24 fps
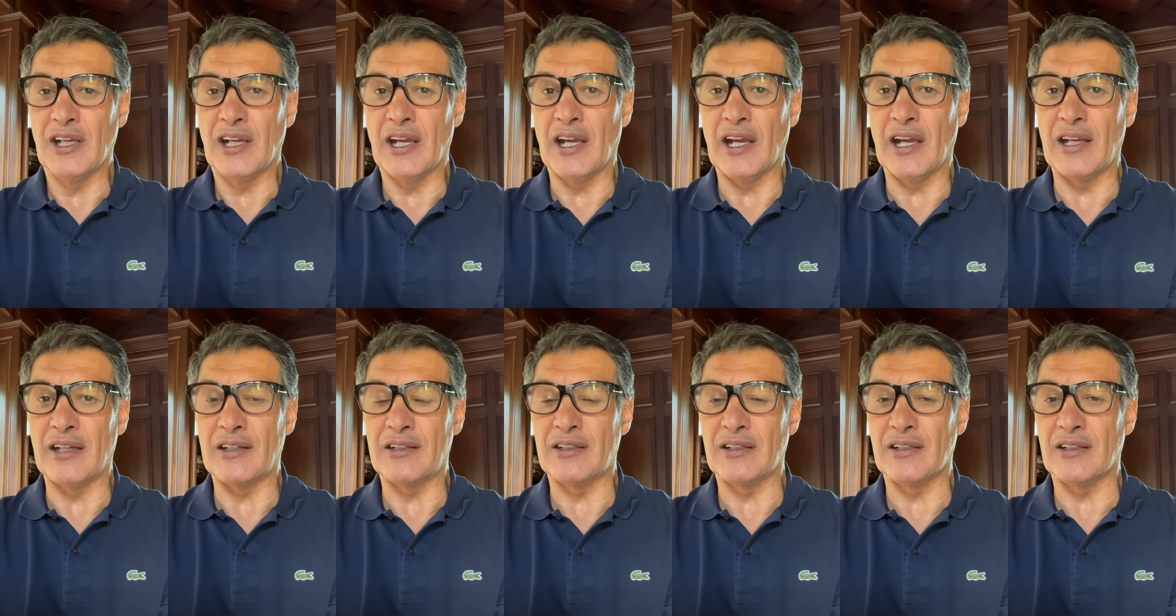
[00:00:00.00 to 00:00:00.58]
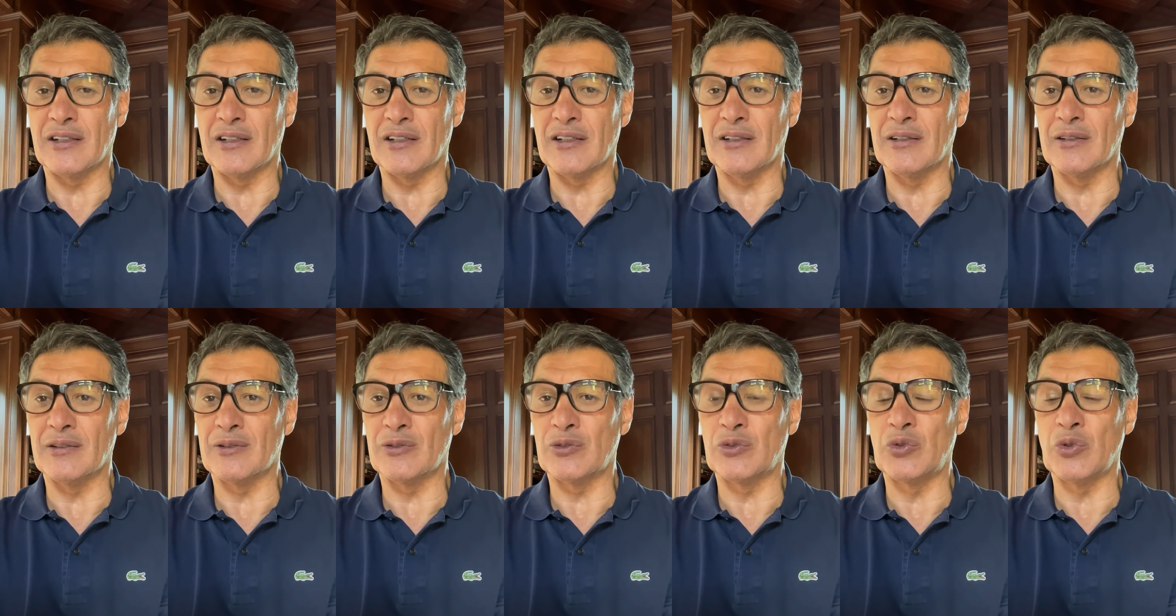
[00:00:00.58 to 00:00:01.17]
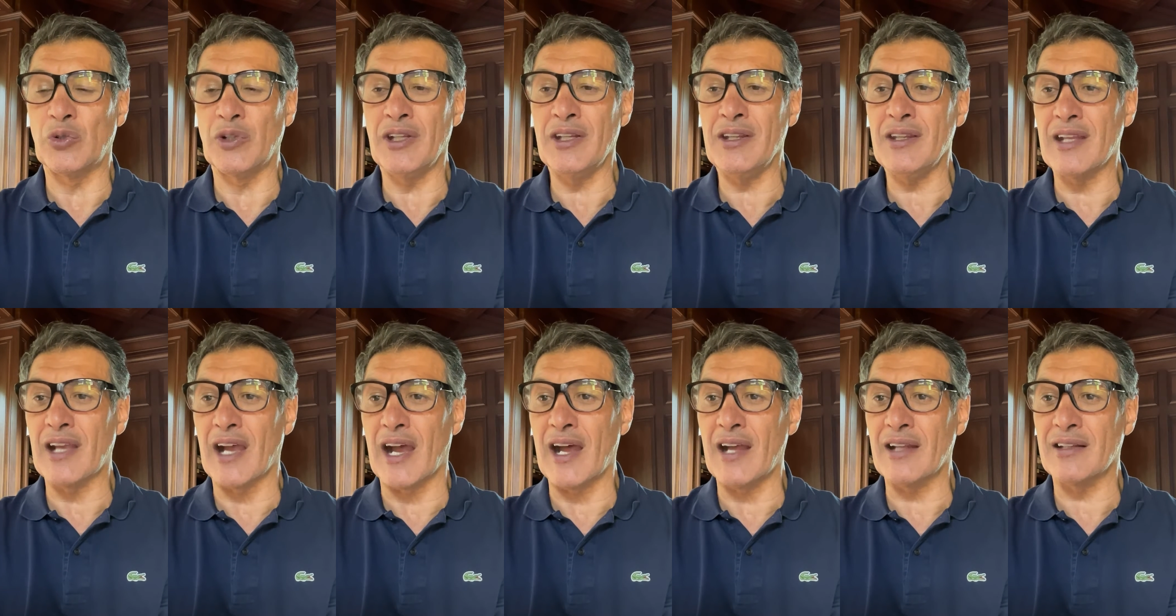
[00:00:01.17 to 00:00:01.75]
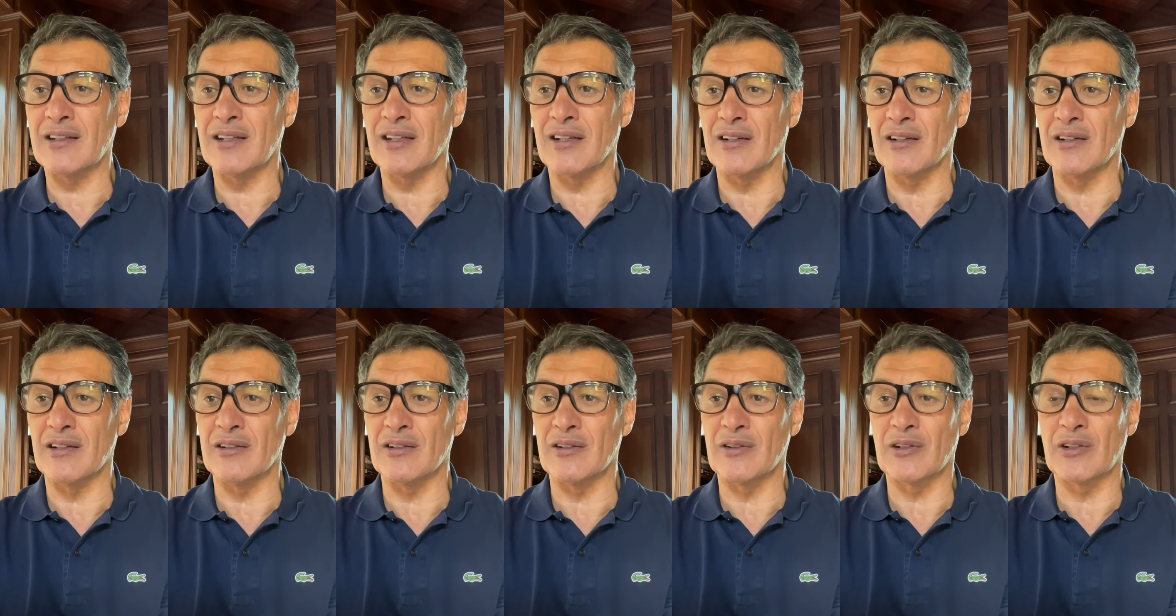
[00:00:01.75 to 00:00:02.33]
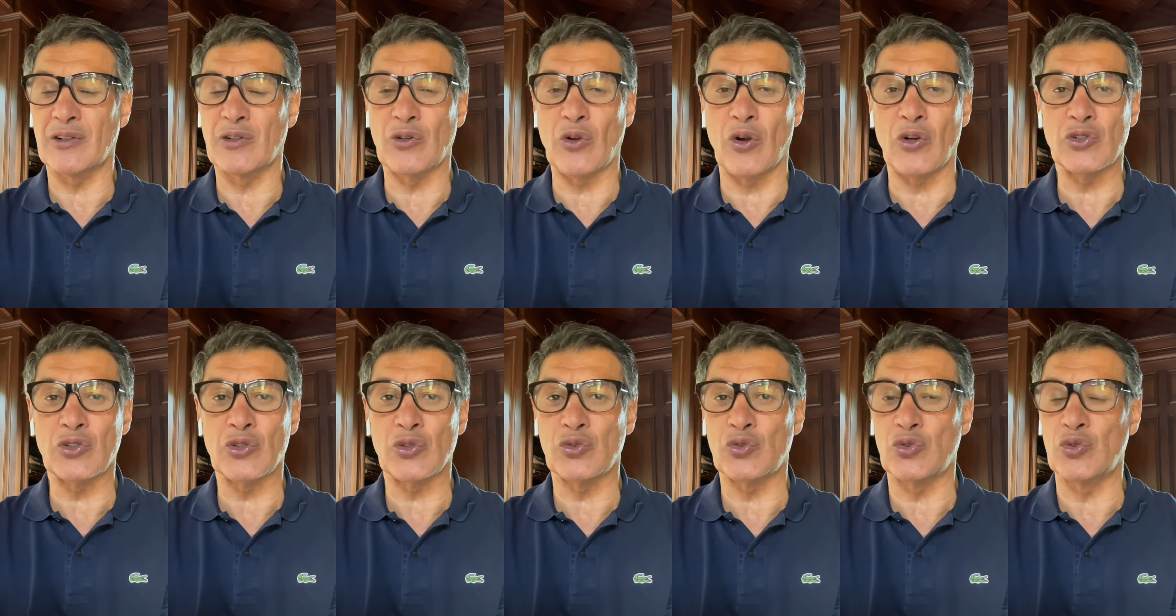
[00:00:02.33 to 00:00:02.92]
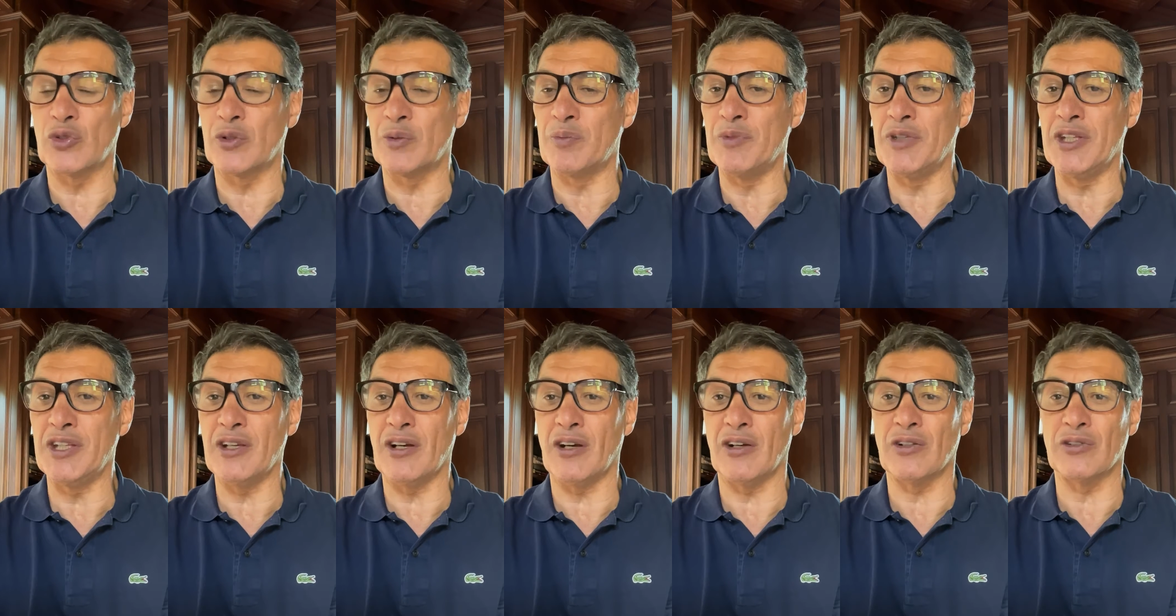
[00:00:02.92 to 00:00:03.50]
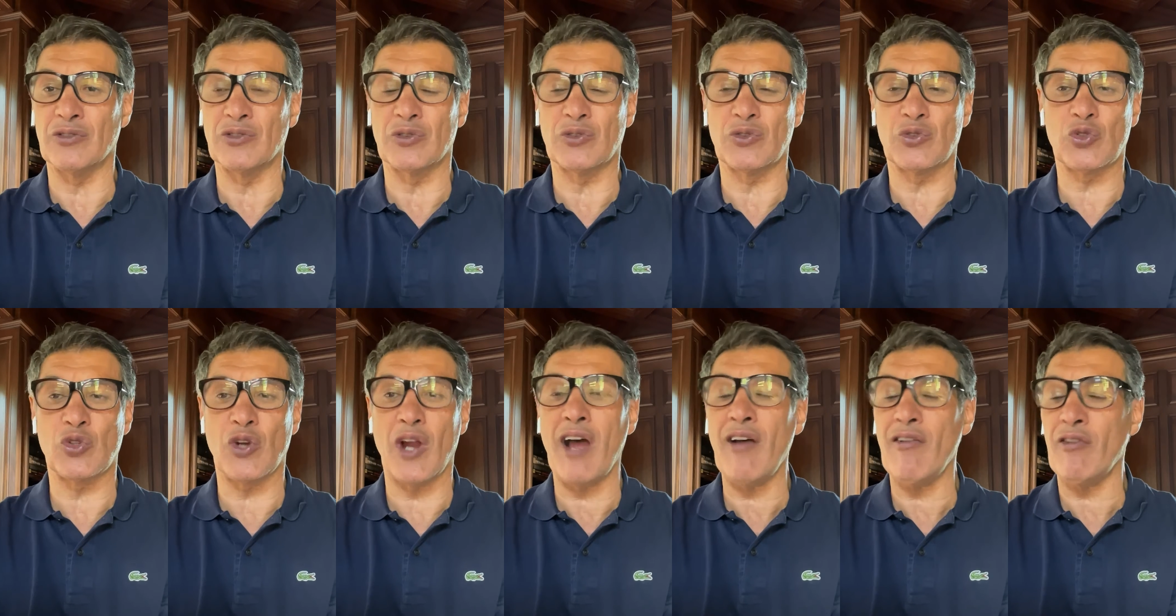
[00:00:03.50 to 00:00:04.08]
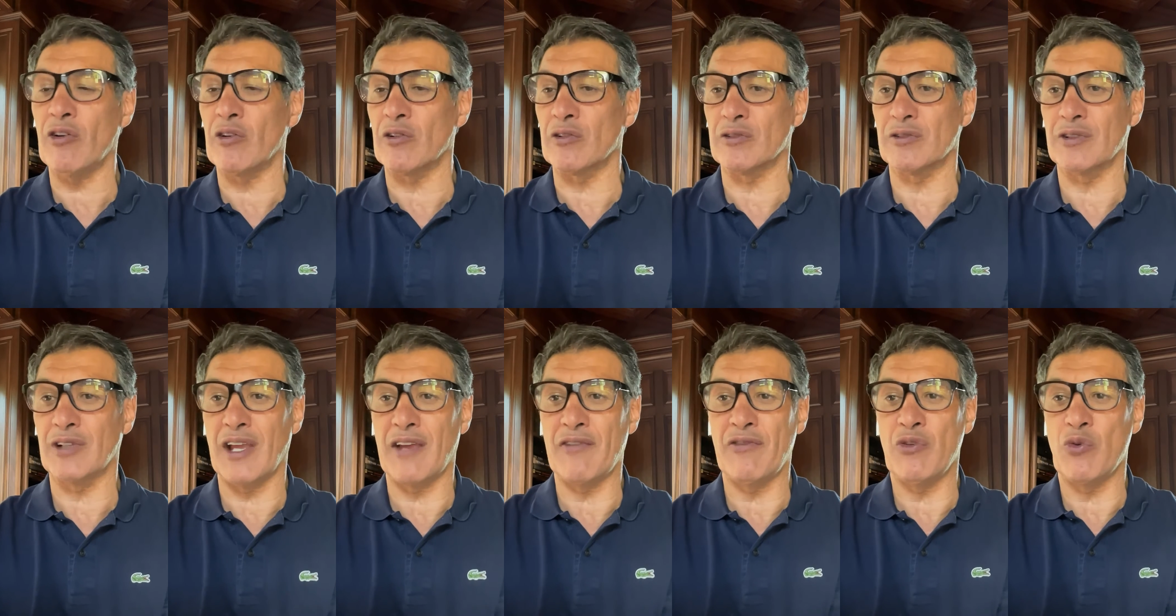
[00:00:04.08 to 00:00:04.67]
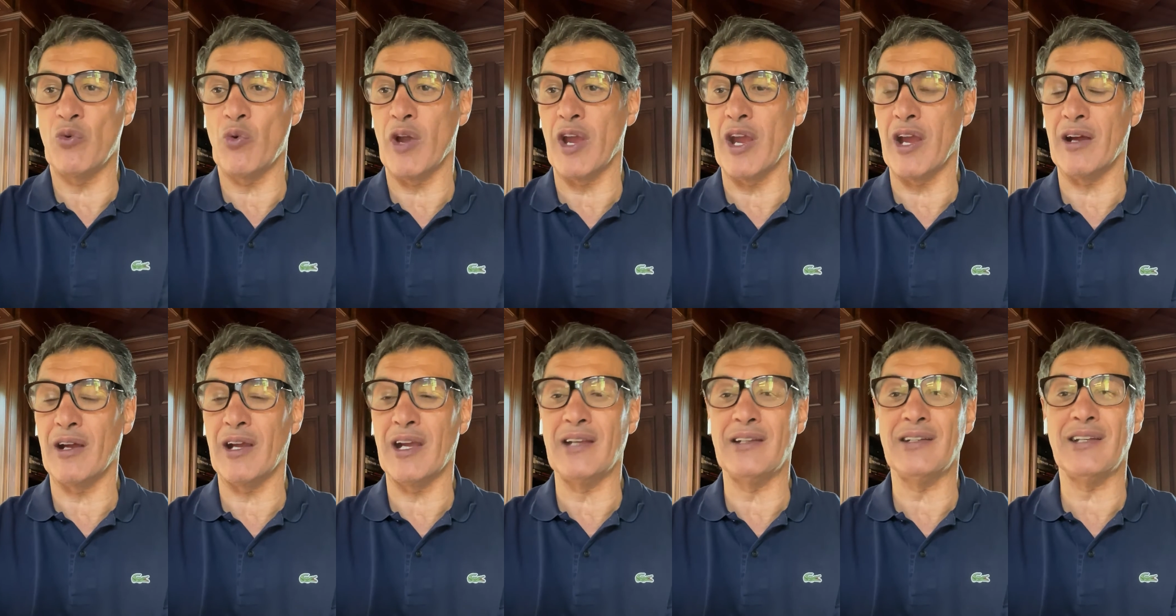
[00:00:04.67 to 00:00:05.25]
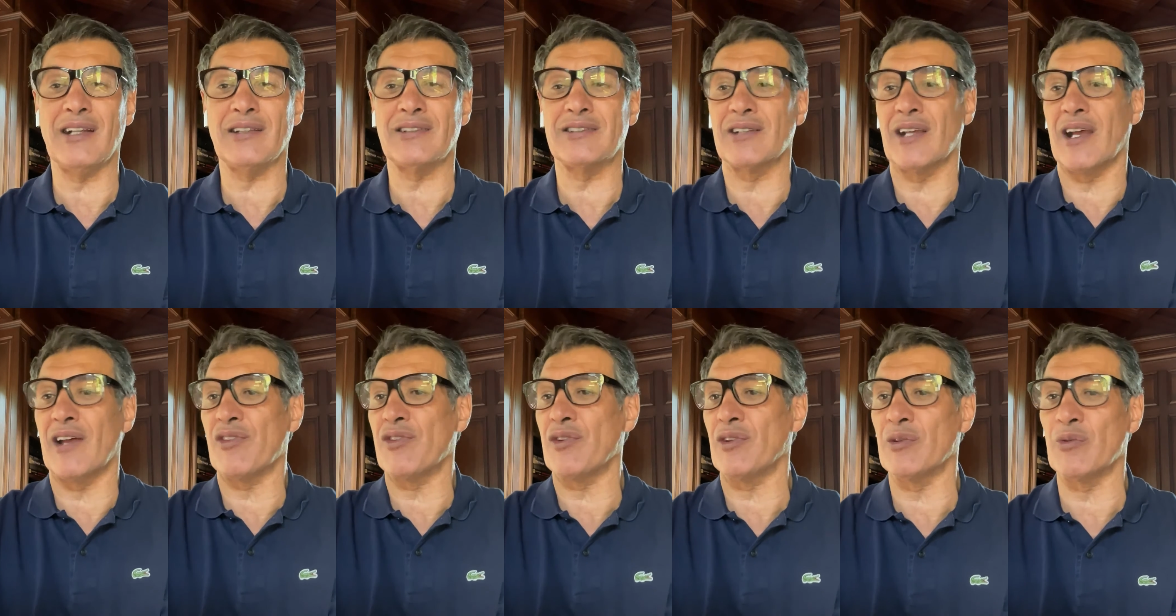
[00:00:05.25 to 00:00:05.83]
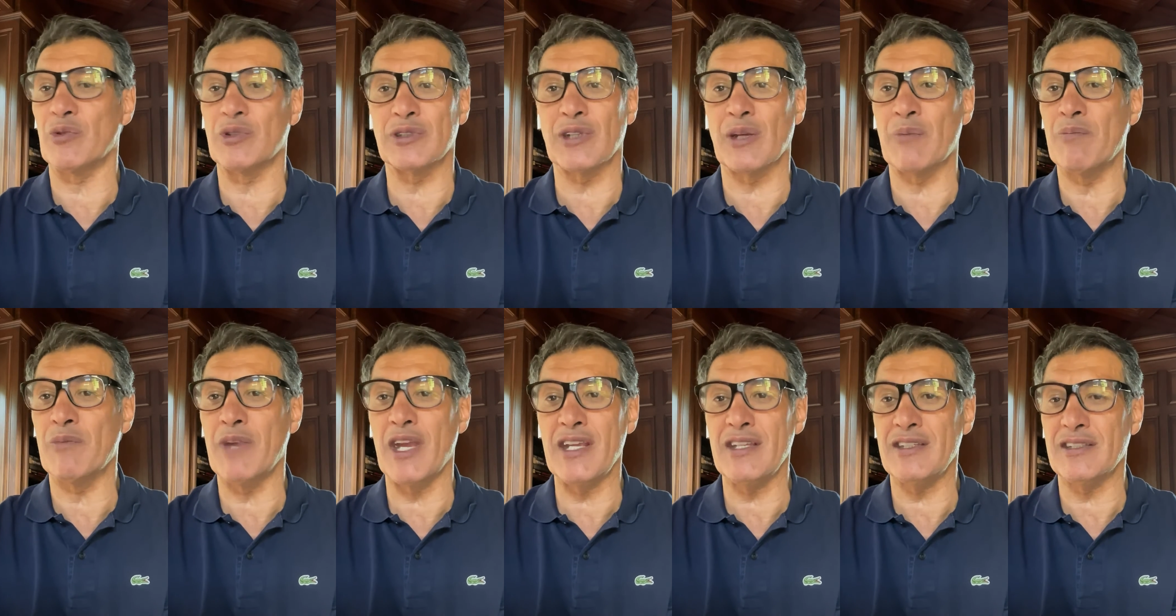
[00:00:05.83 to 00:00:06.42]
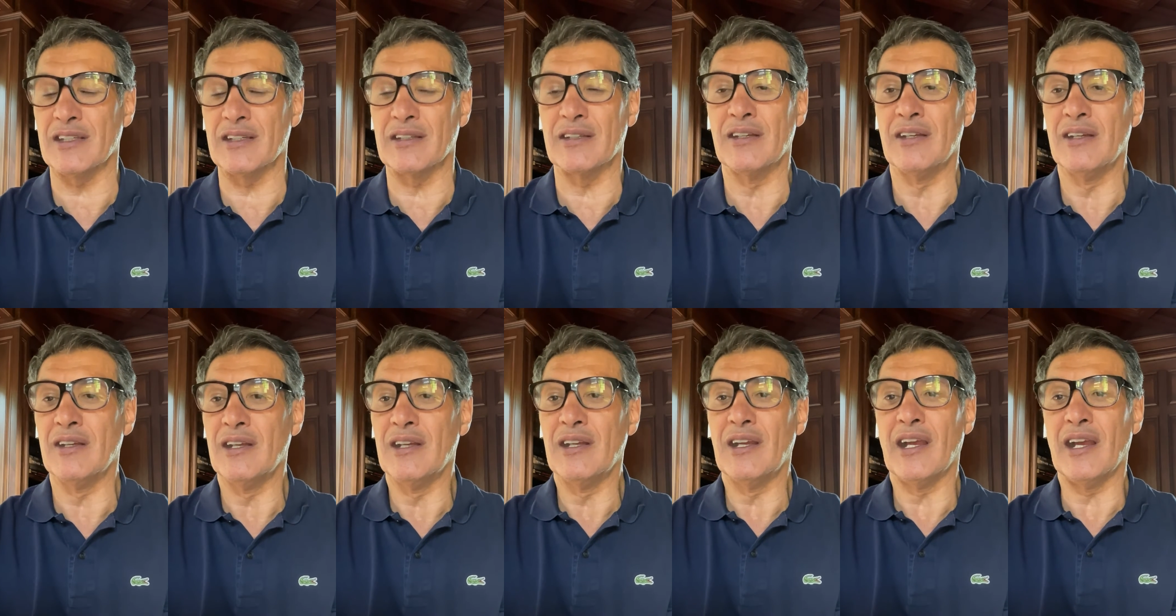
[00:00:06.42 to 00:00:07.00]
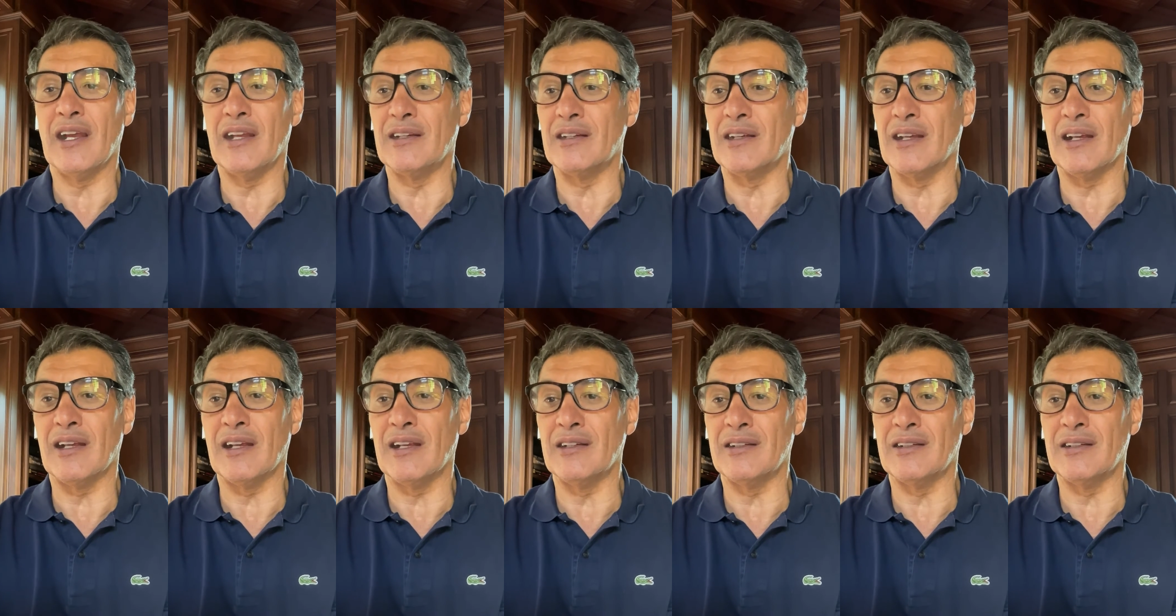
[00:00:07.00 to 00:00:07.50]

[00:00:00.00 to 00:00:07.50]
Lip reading: And doing that also took me on travel everywhere, and I thought it was amazing, and